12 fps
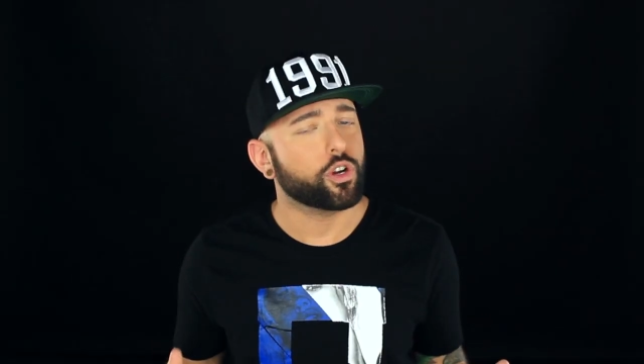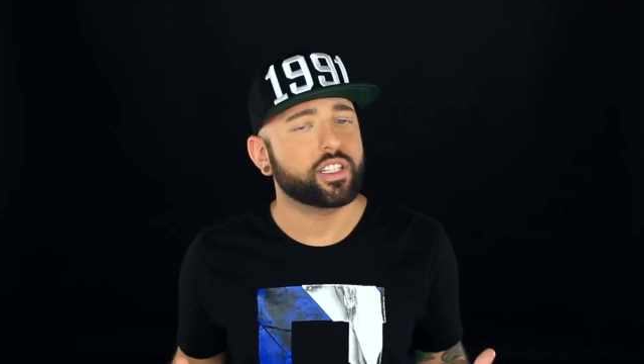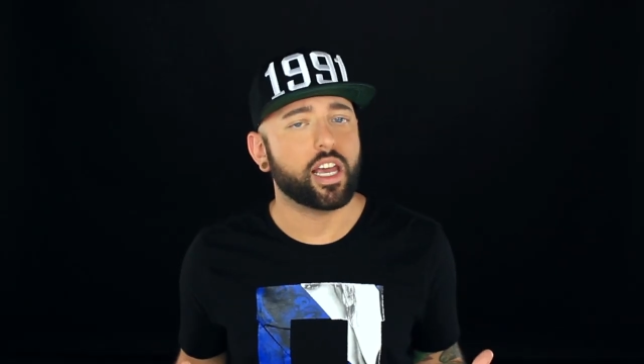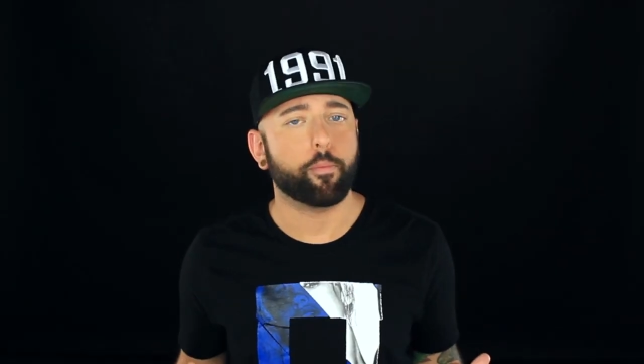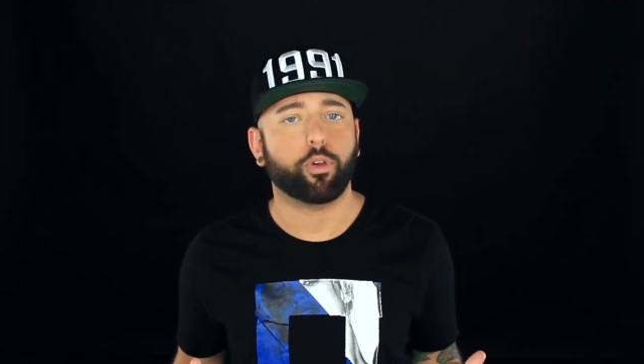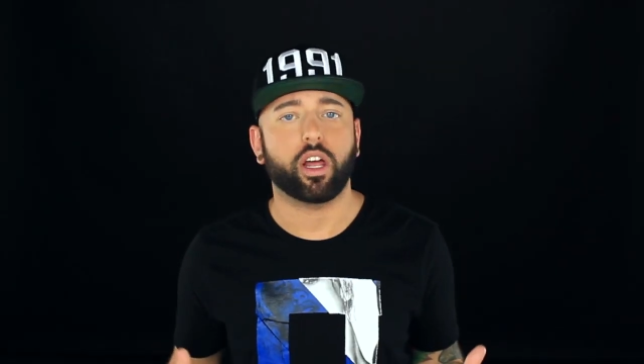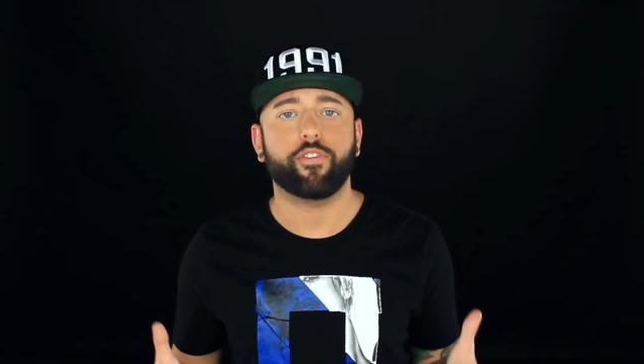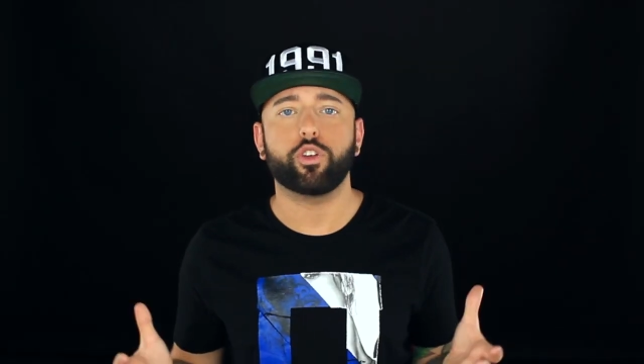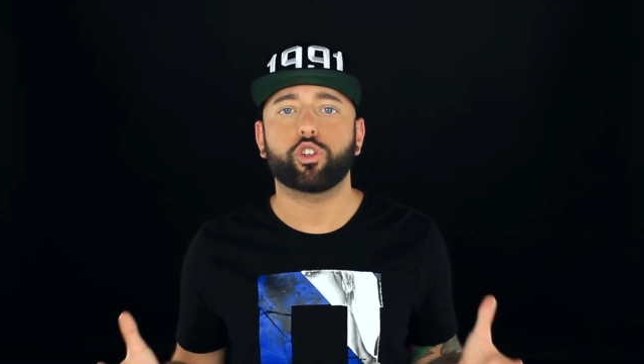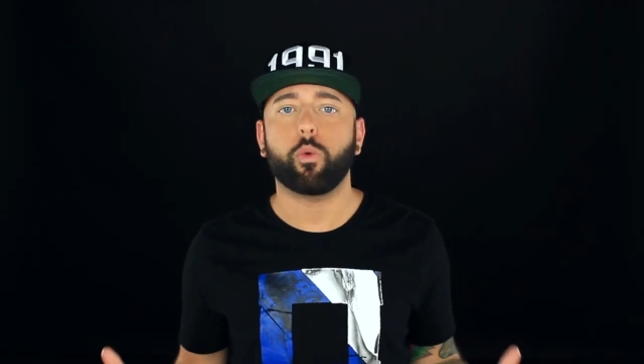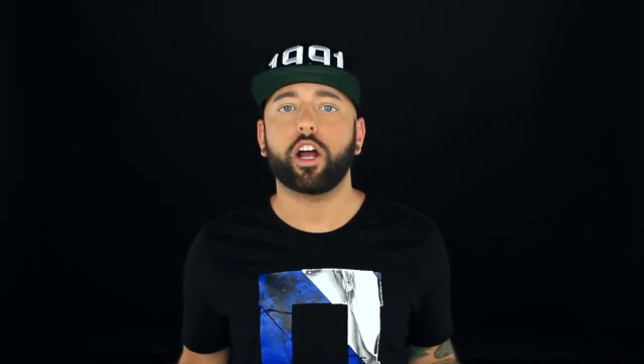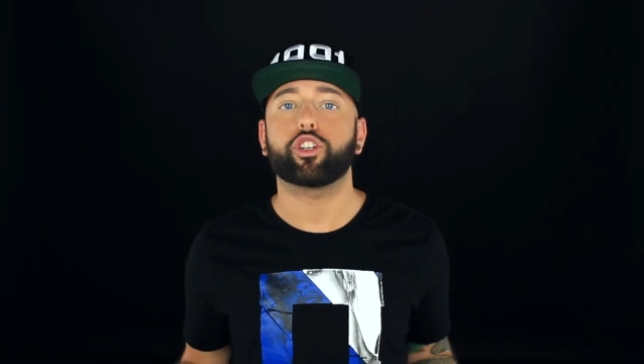for example, if
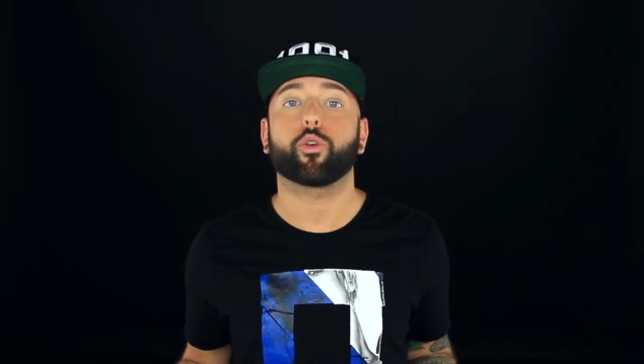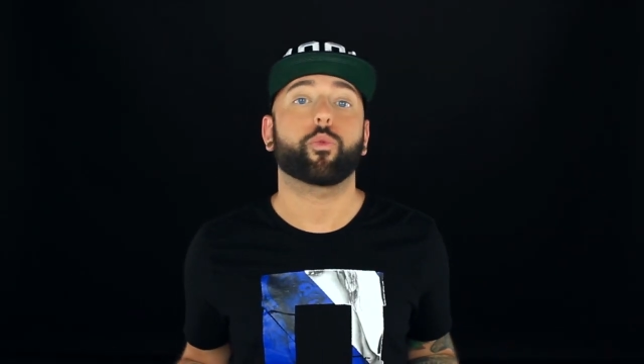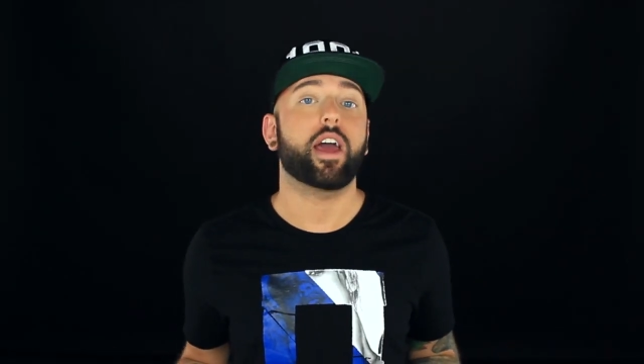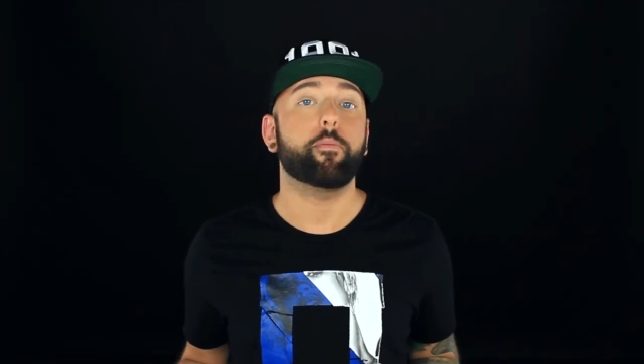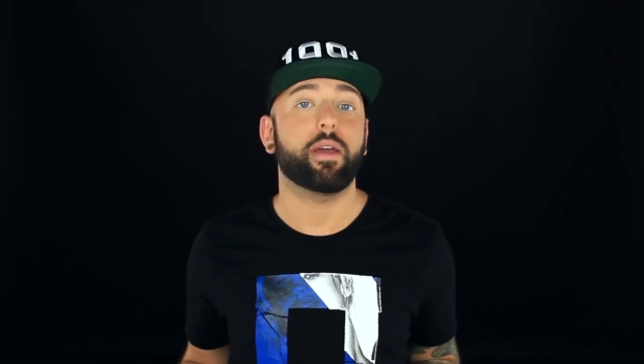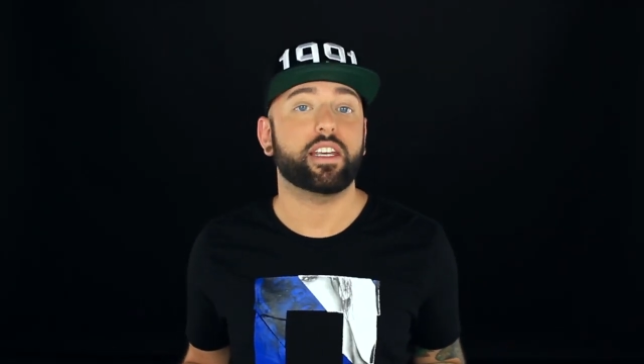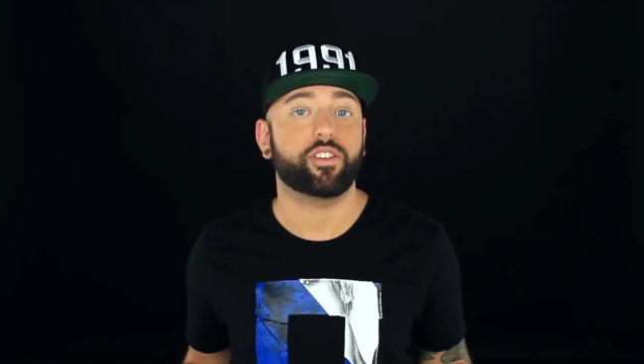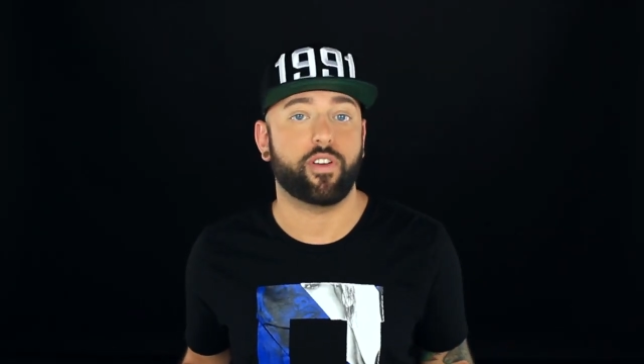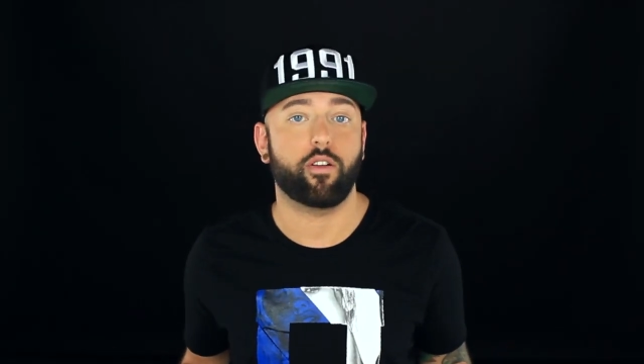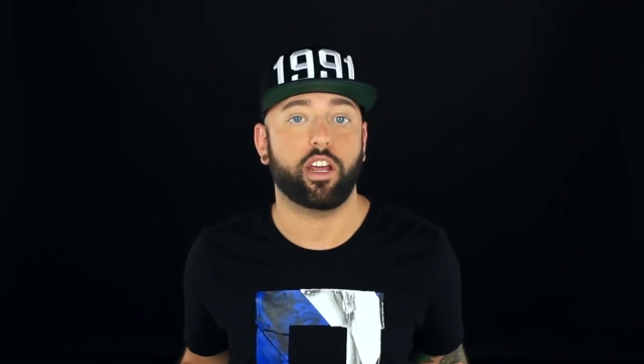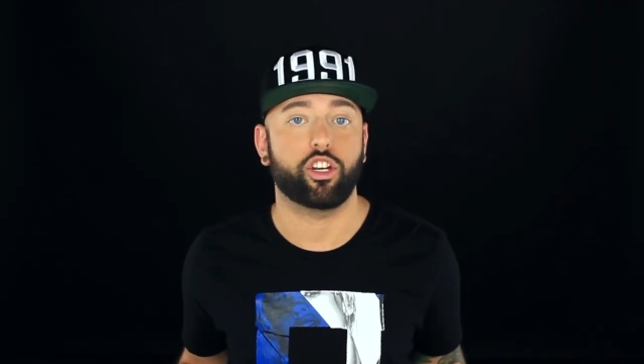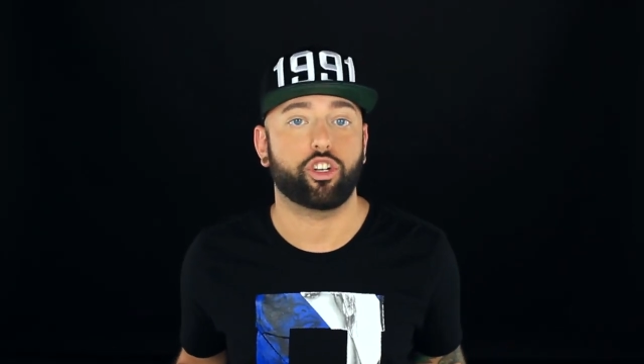you swatch a red-based
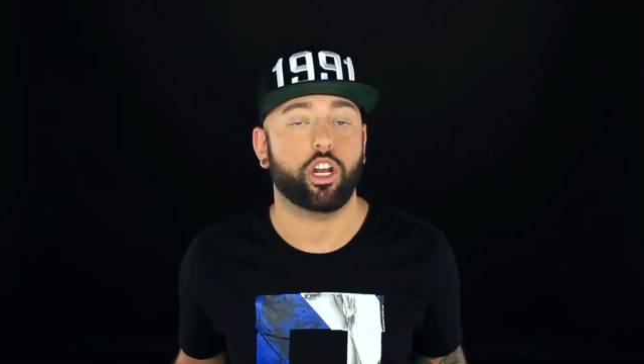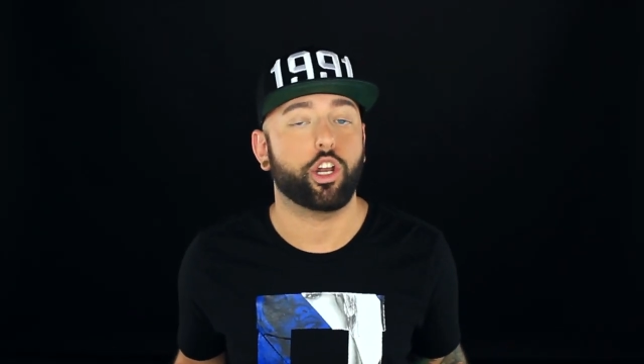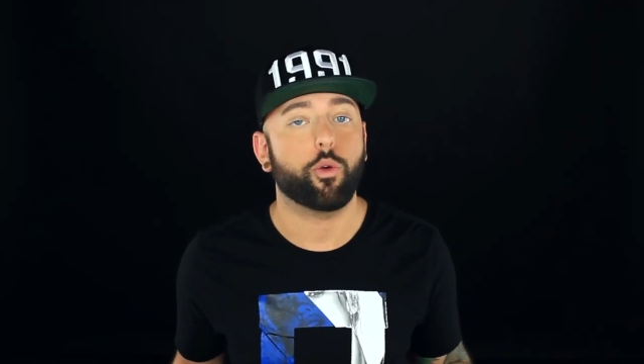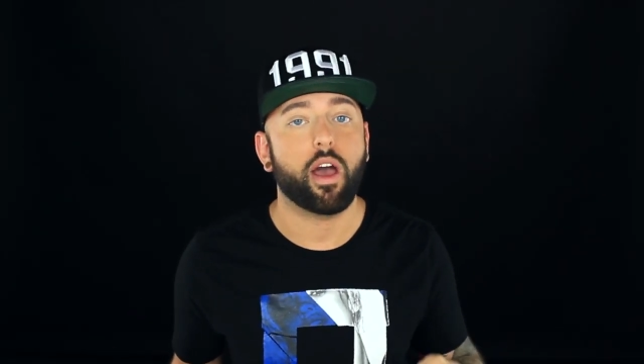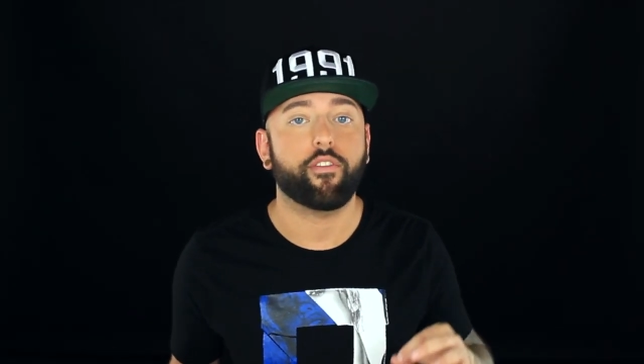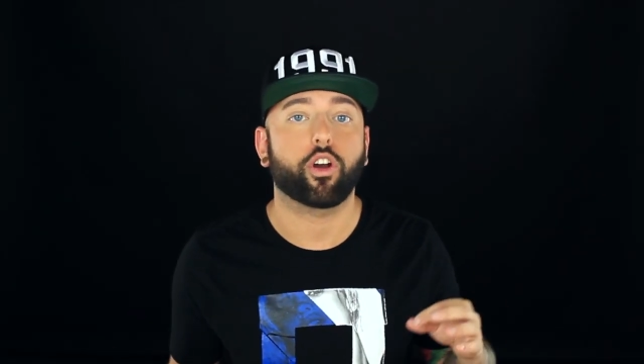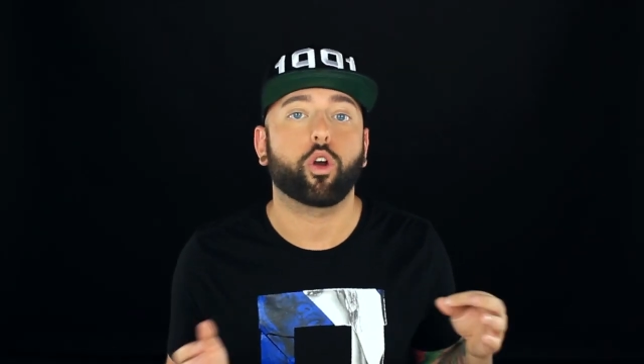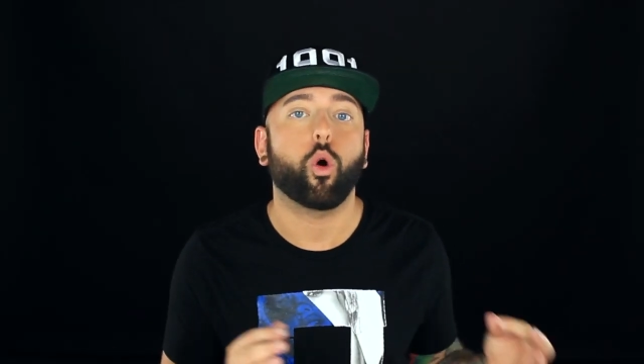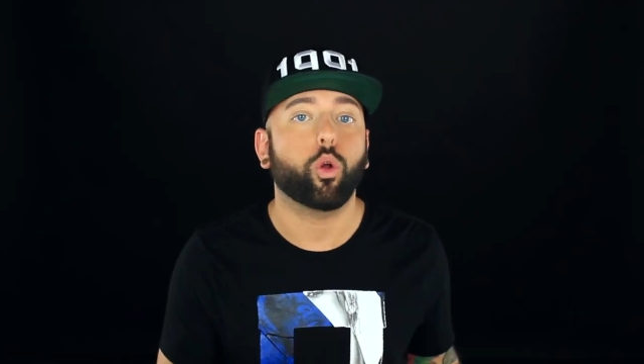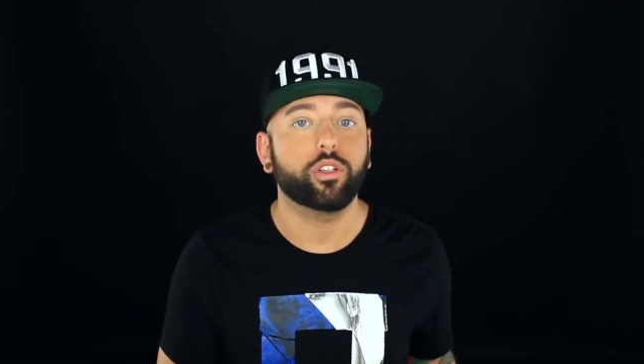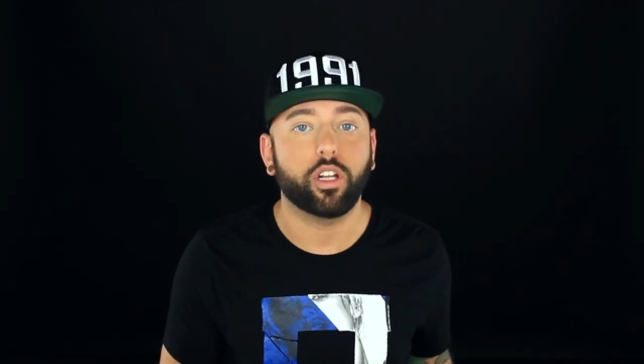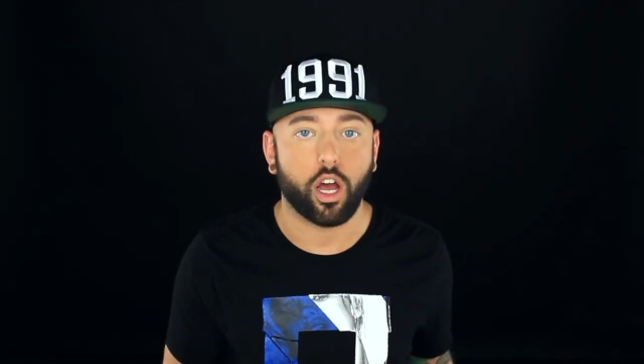foundation and you have a
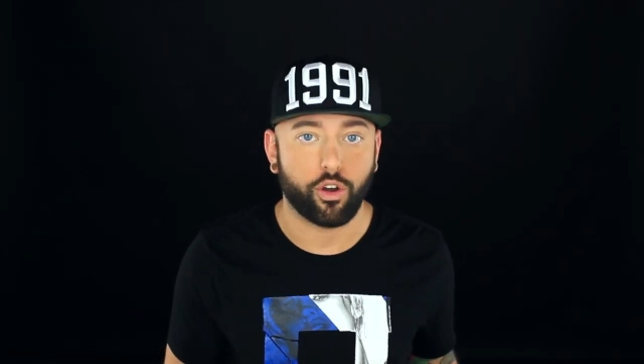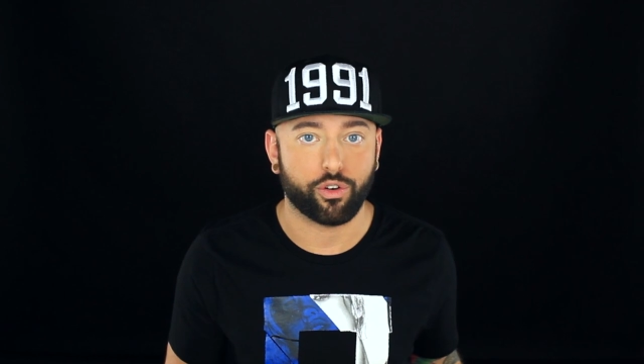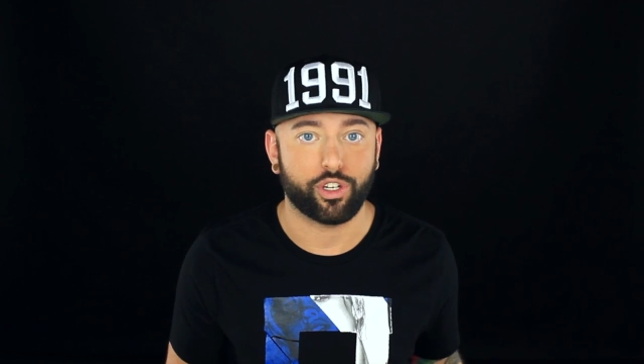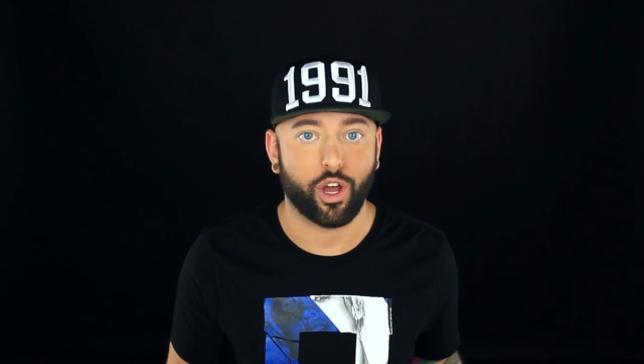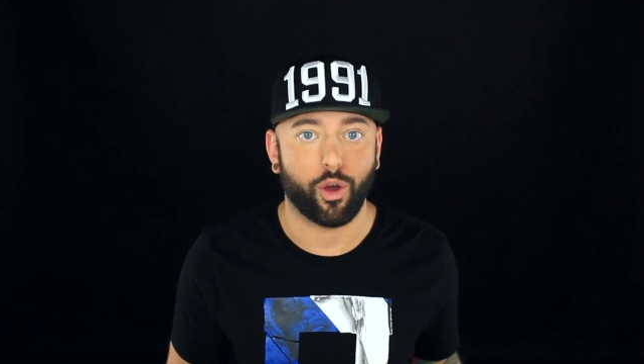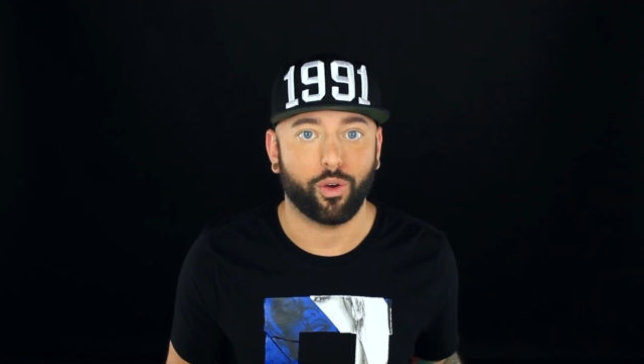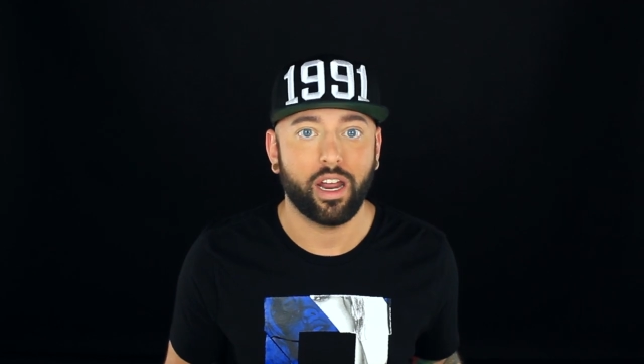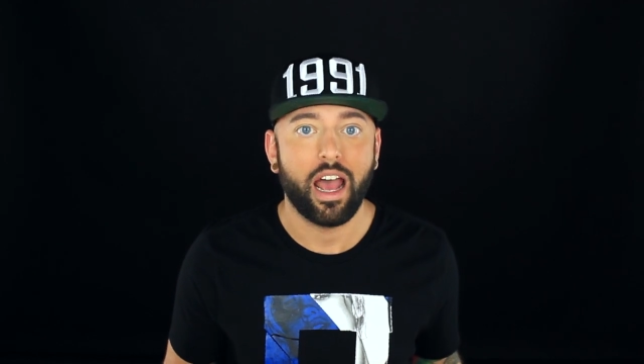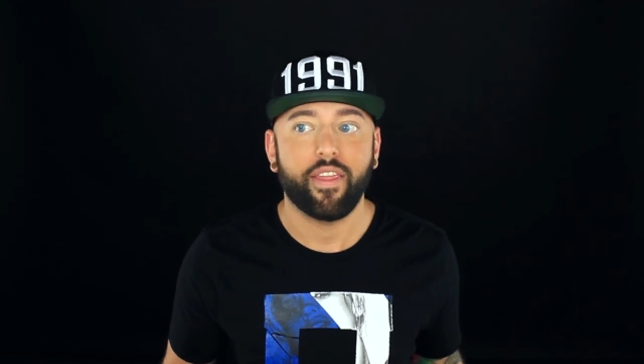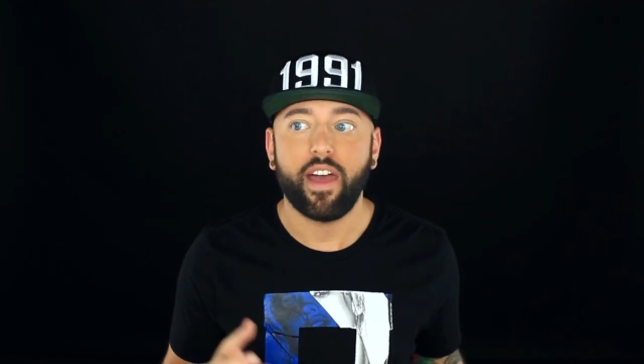golden undertone,